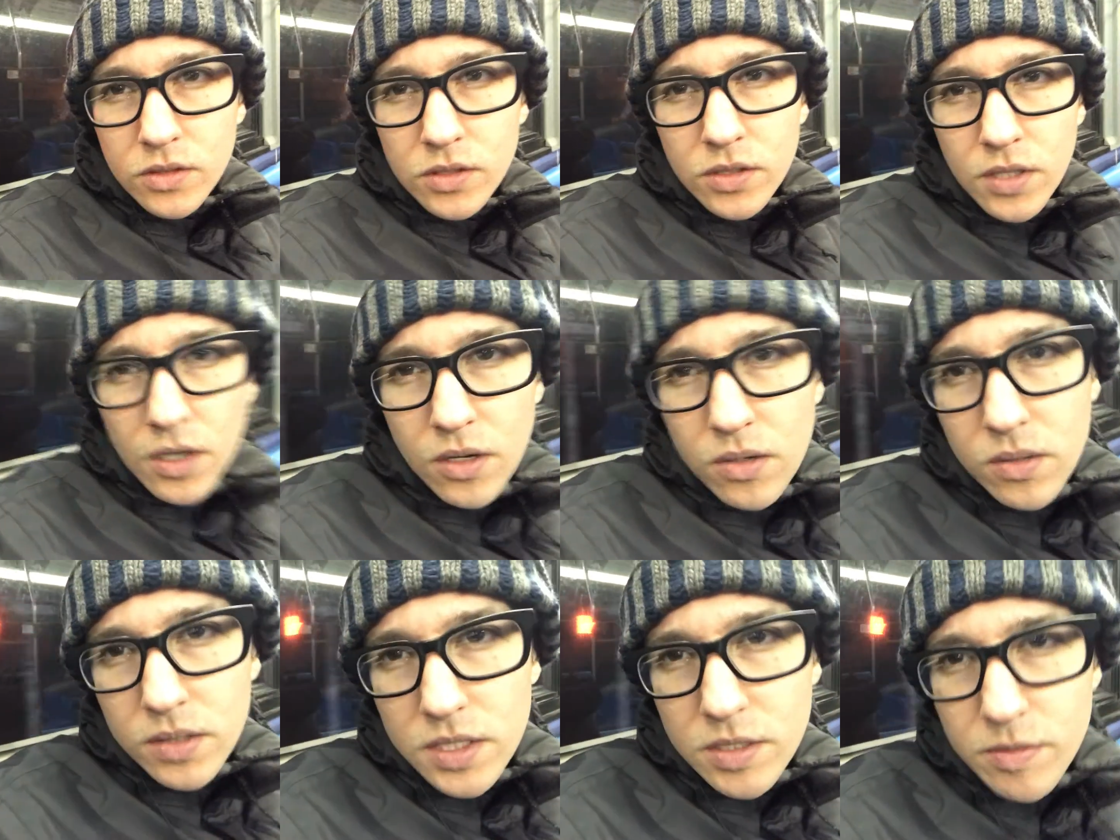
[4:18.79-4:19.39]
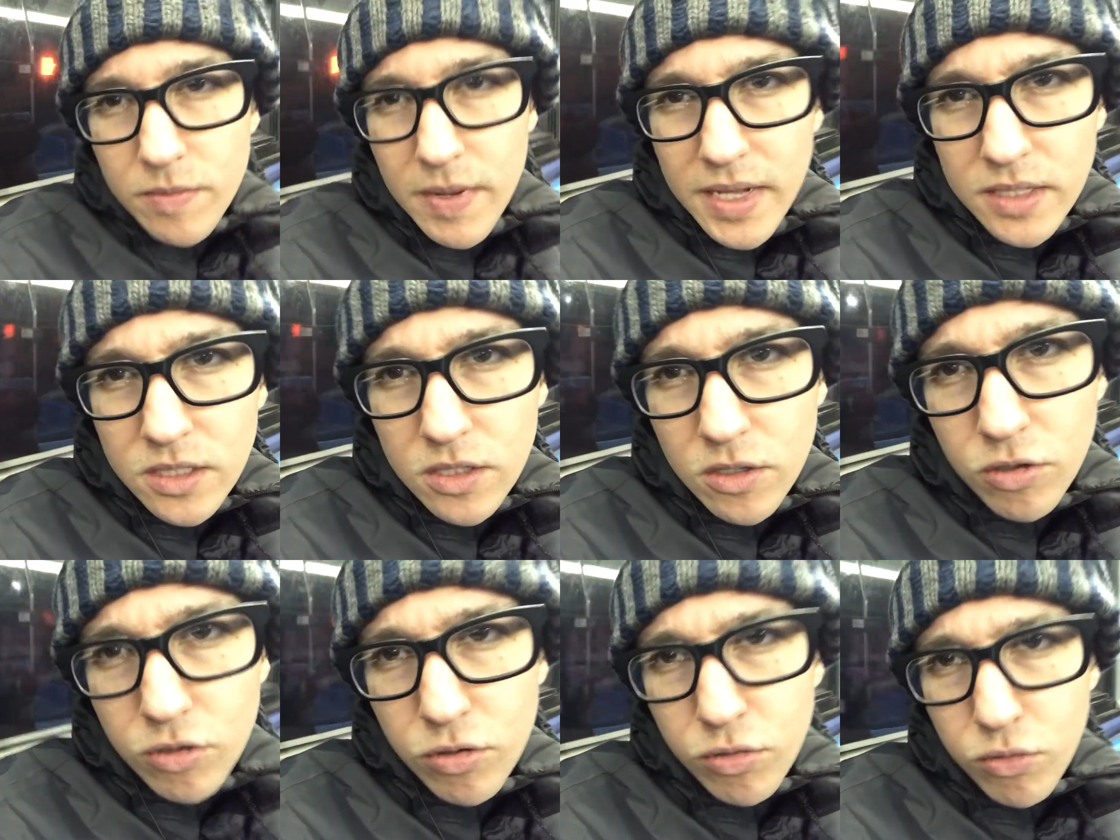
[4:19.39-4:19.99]
So it's about
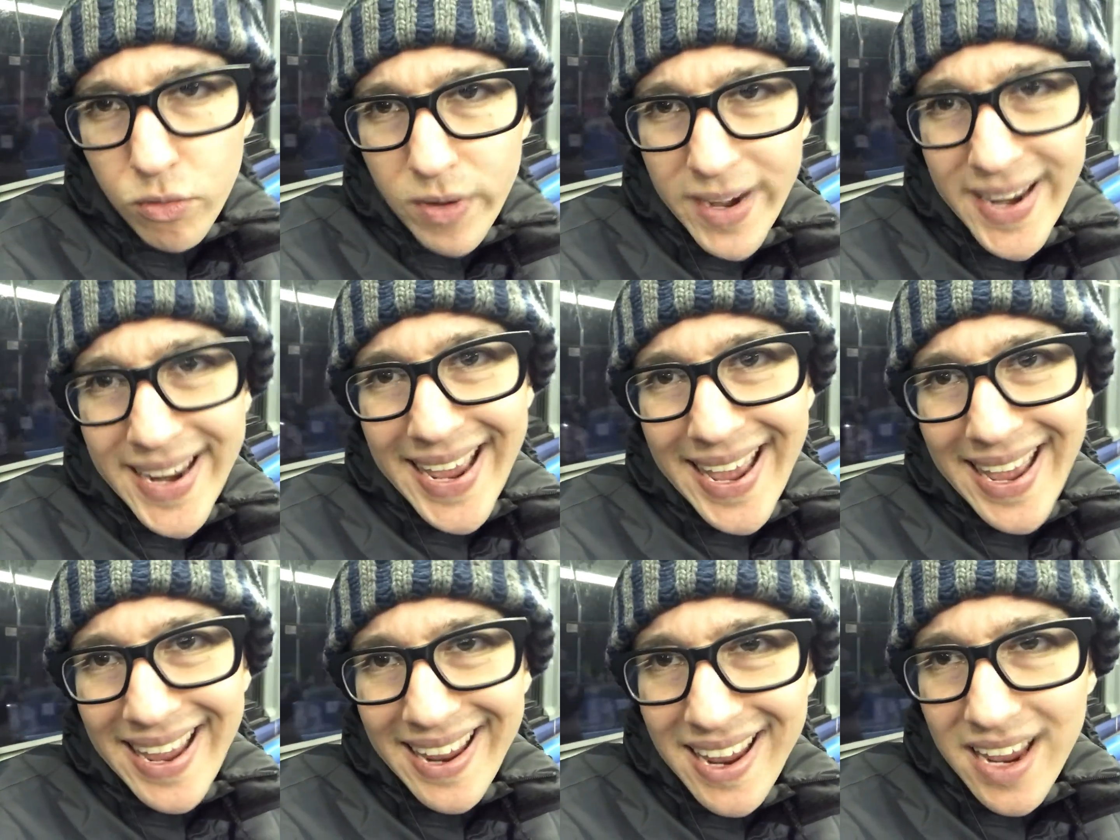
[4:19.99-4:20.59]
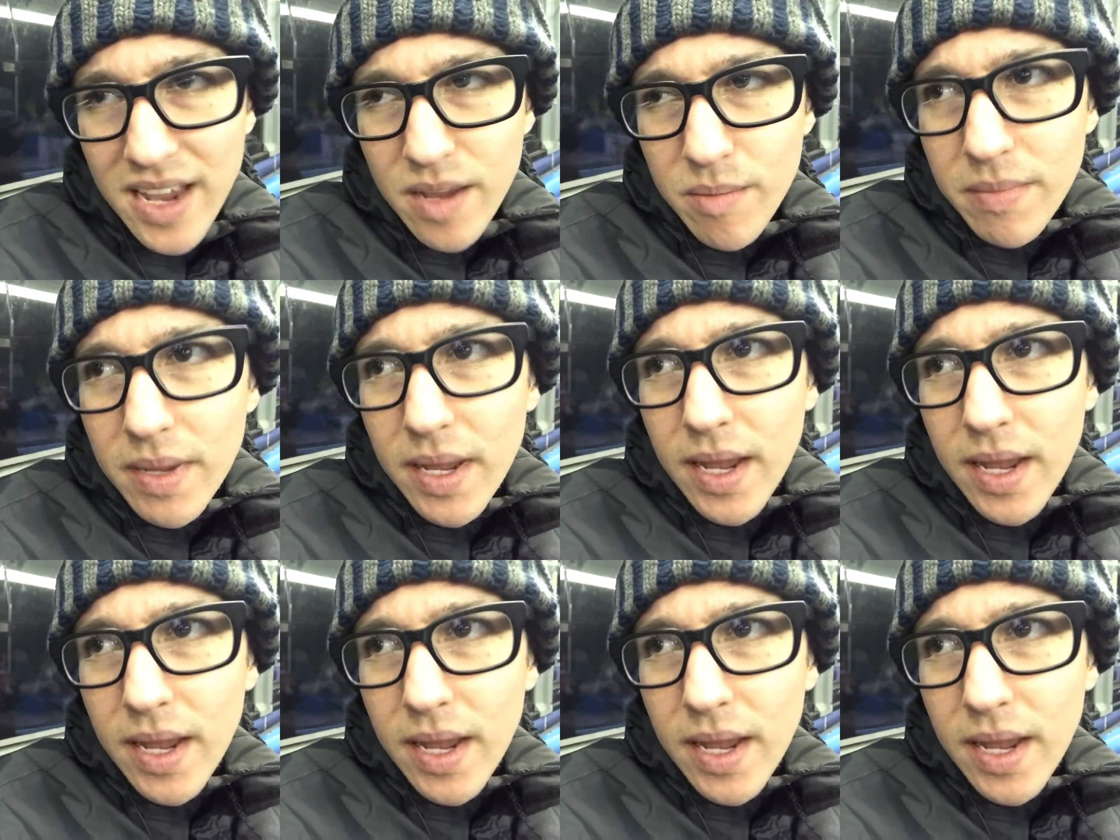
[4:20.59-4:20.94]
3 a.m.